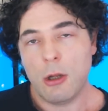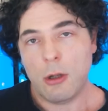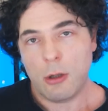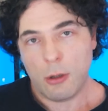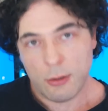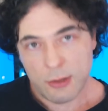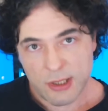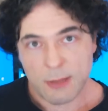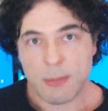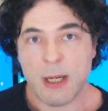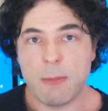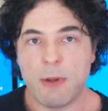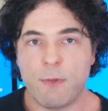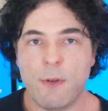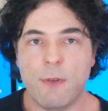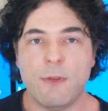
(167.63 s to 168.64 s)
on
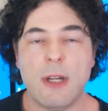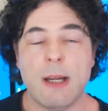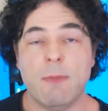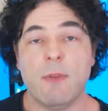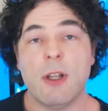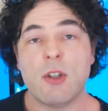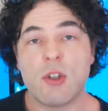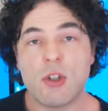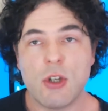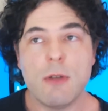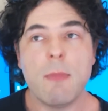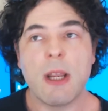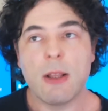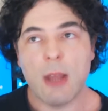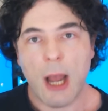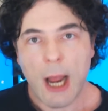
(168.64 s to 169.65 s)
September 15th,
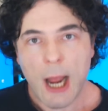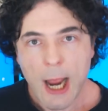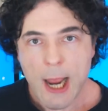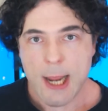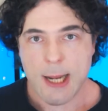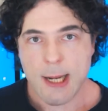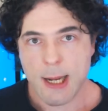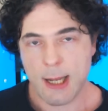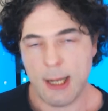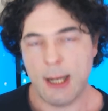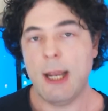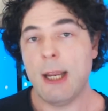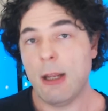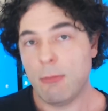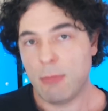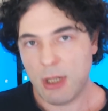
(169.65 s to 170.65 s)
assuming that A,
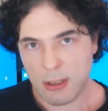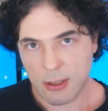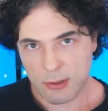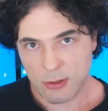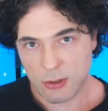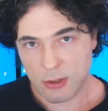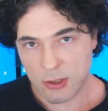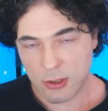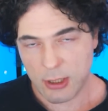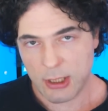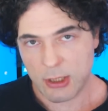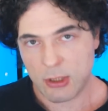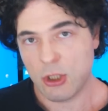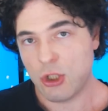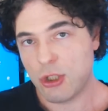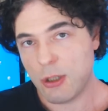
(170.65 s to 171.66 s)
AMD doesn't
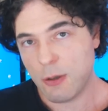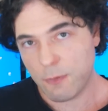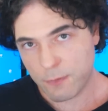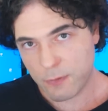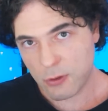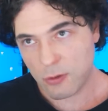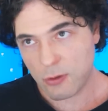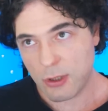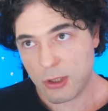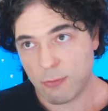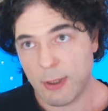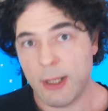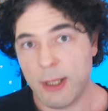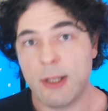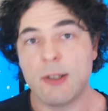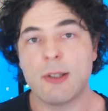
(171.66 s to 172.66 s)
decide to shift this
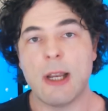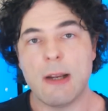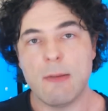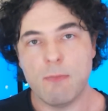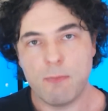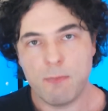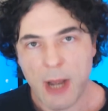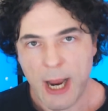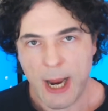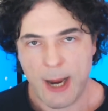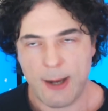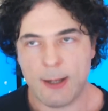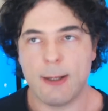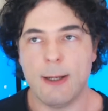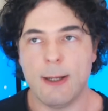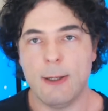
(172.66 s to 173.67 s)
release date
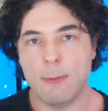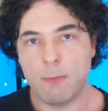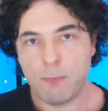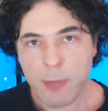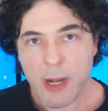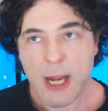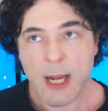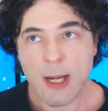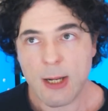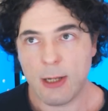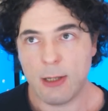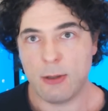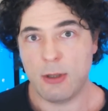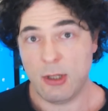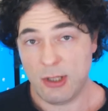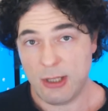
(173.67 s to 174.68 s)
back, and B,
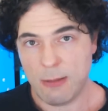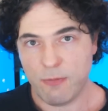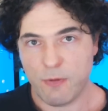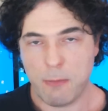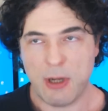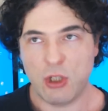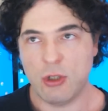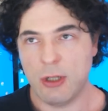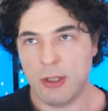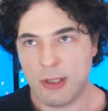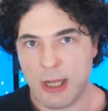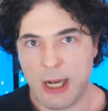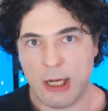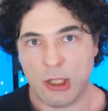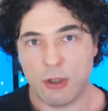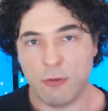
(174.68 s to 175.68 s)
this information is
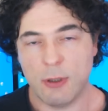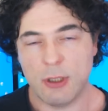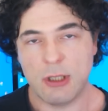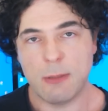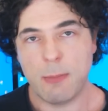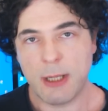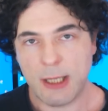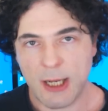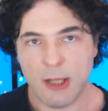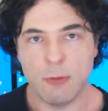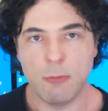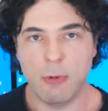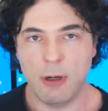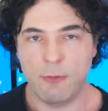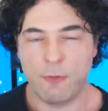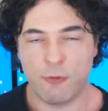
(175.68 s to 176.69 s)
accurate to begin
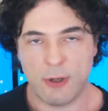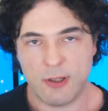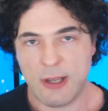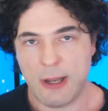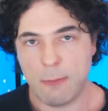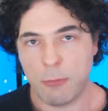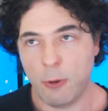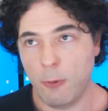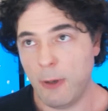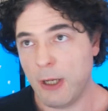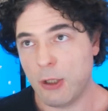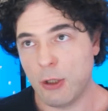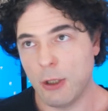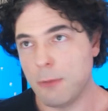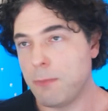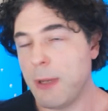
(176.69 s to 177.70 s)
with. For example,
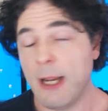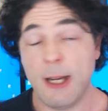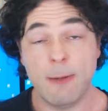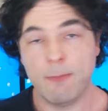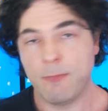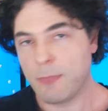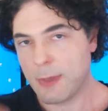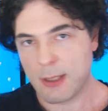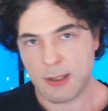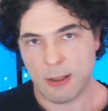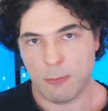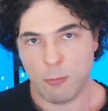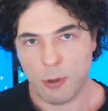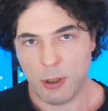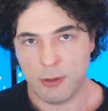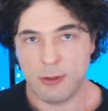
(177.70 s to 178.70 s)
it could be
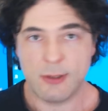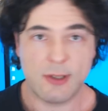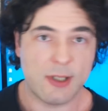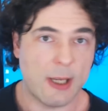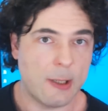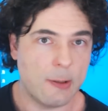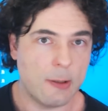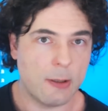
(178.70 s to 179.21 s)
someone sent,